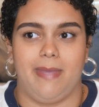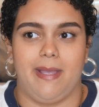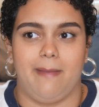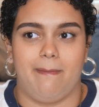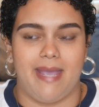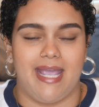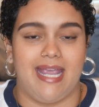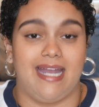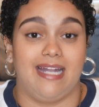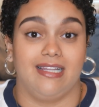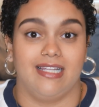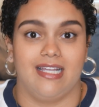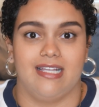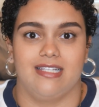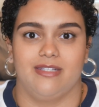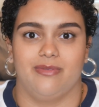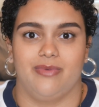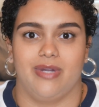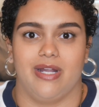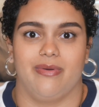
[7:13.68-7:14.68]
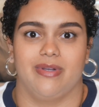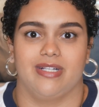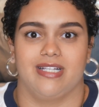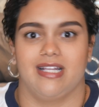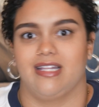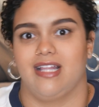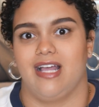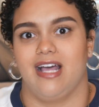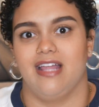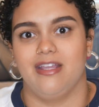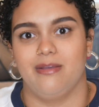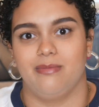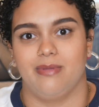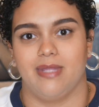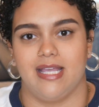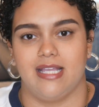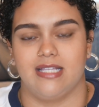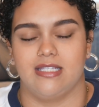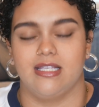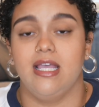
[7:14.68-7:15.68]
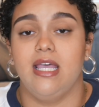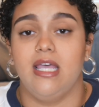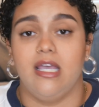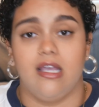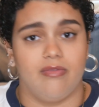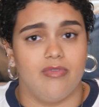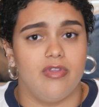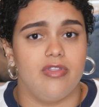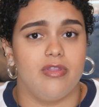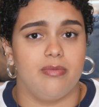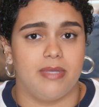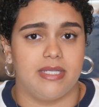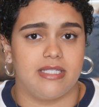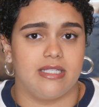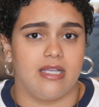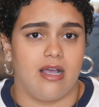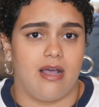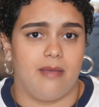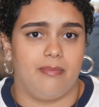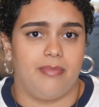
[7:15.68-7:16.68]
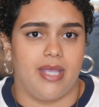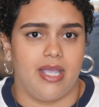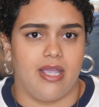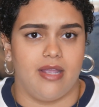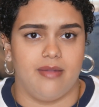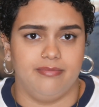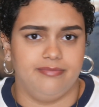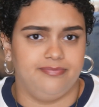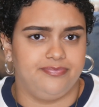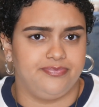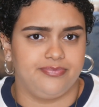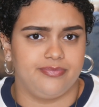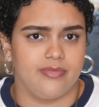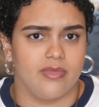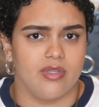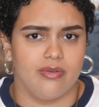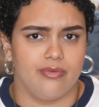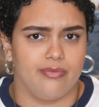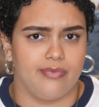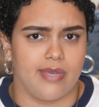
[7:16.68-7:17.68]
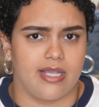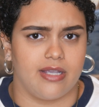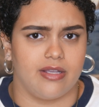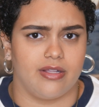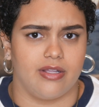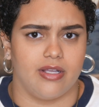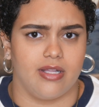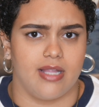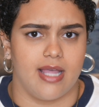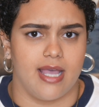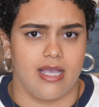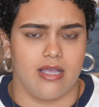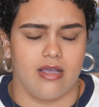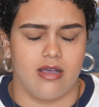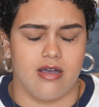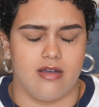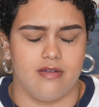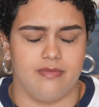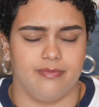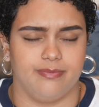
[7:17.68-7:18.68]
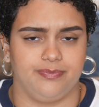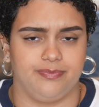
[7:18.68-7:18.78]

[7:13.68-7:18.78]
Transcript: paid less than what I worked at the other place. Another place I got paid regular, like, the